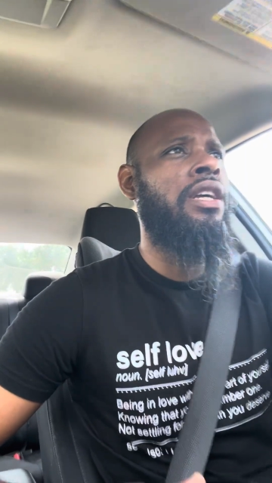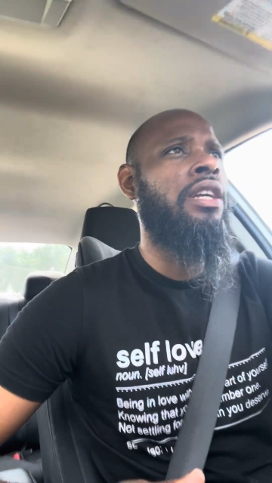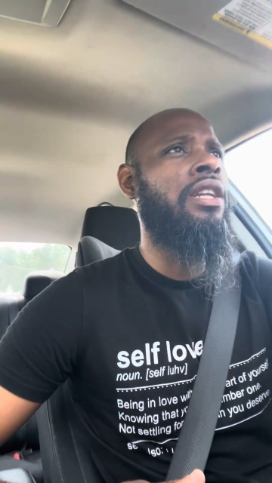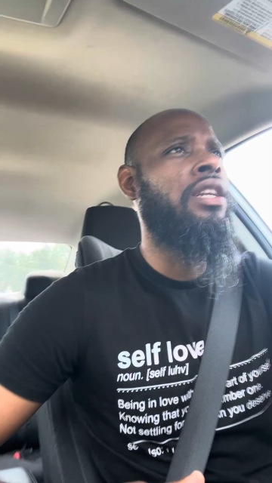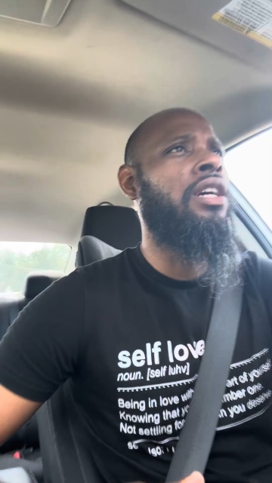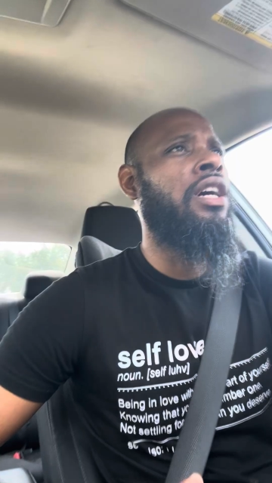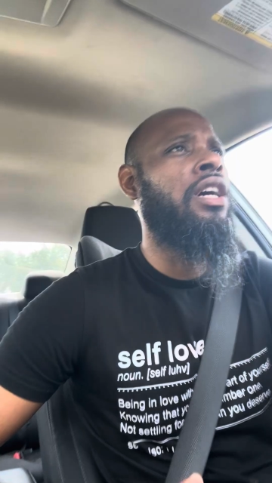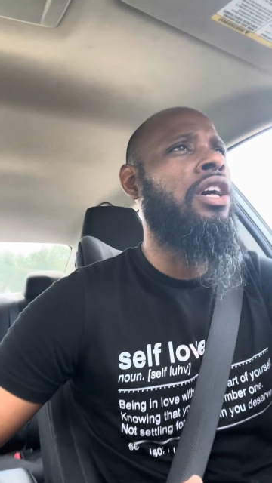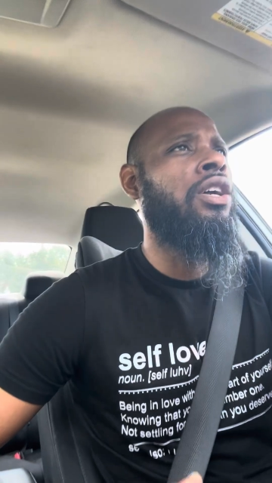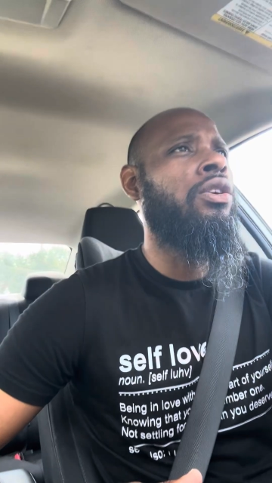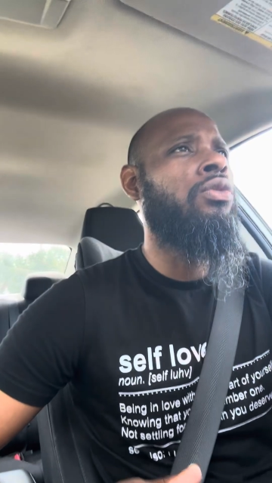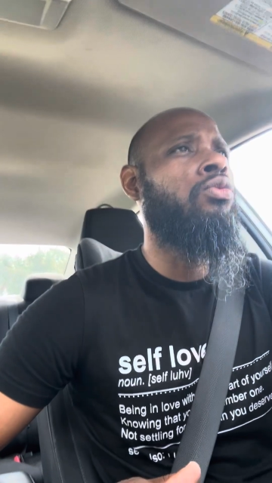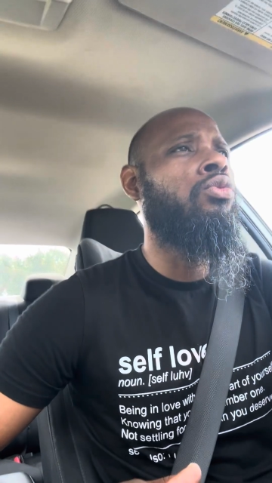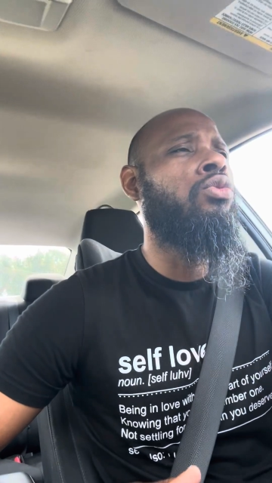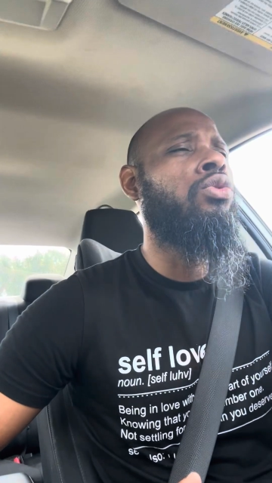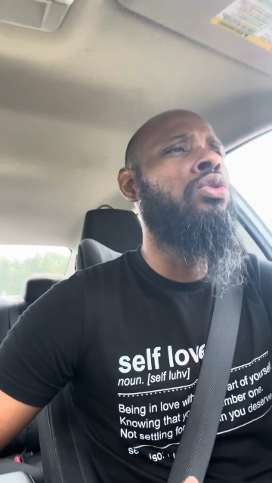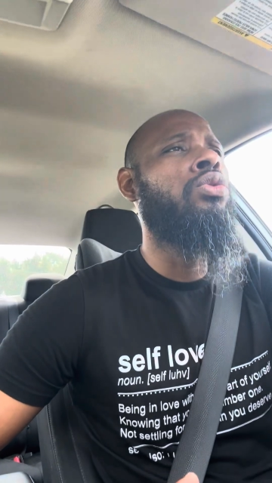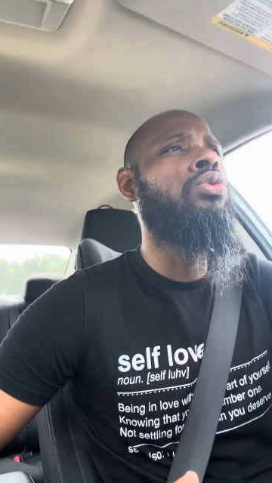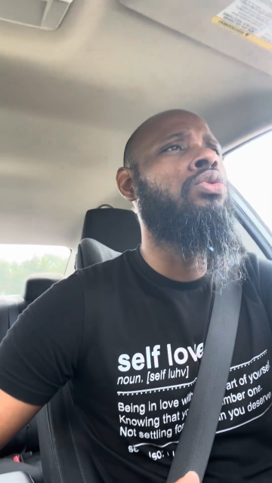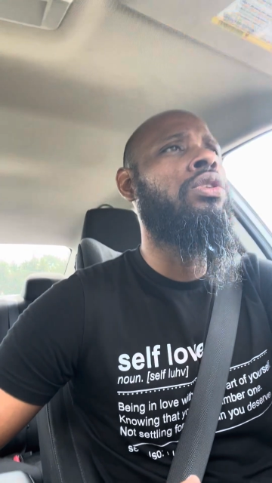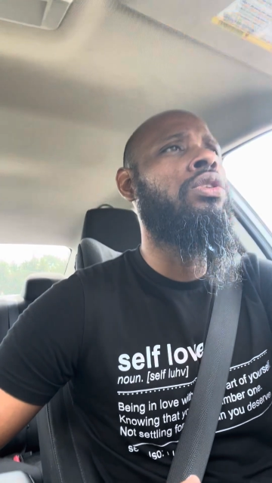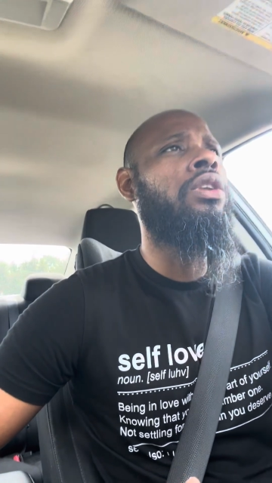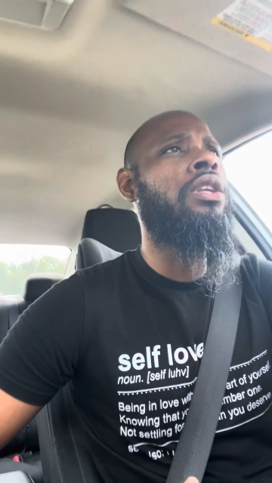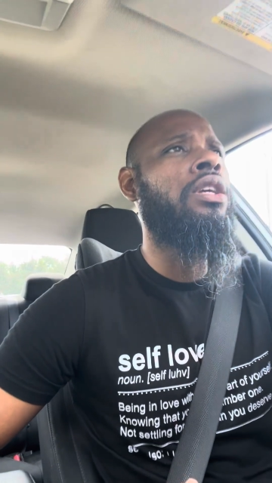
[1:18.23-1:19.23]
and
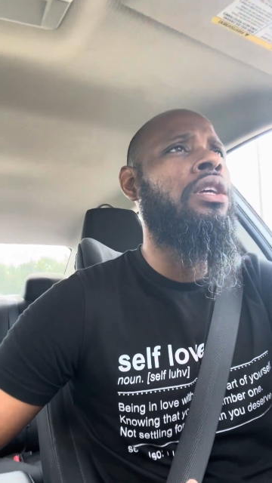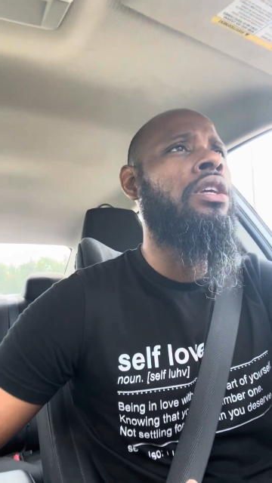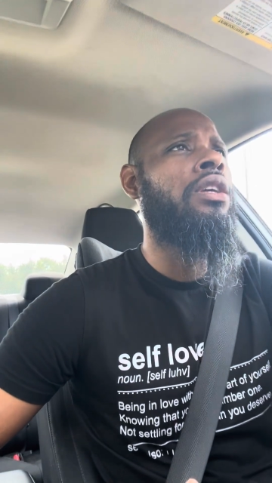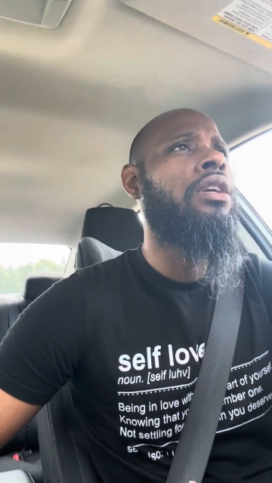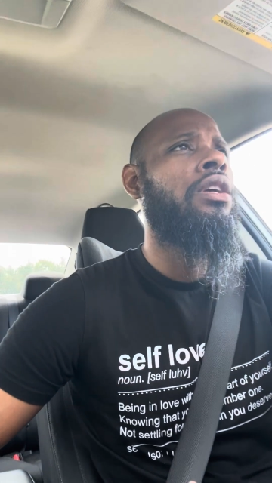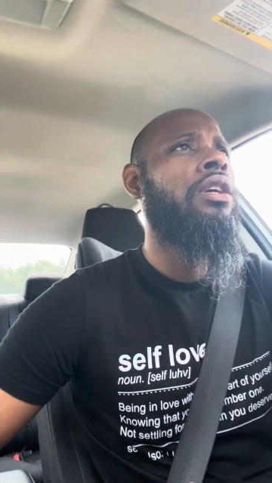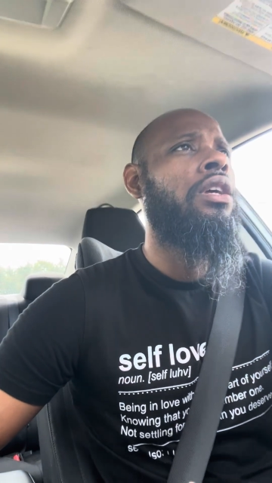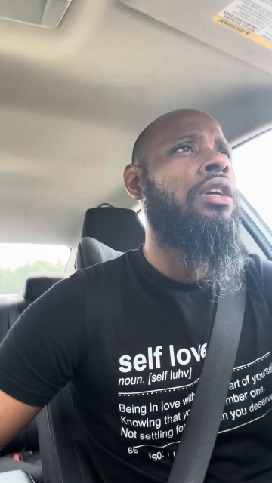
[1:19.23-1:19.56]
unruly,